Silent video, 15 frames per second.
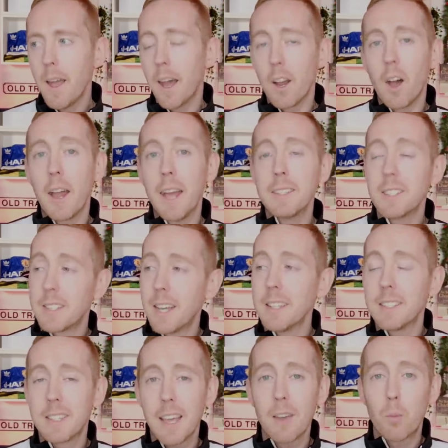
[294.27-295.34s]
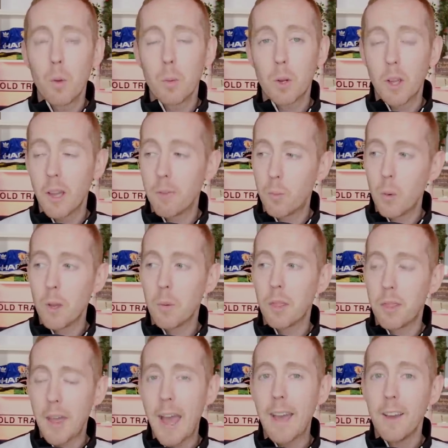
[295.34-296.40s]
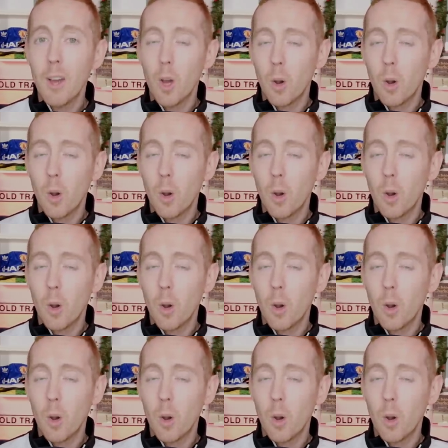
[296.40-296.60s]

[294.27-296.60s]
And I hesitate to say if we were if we were that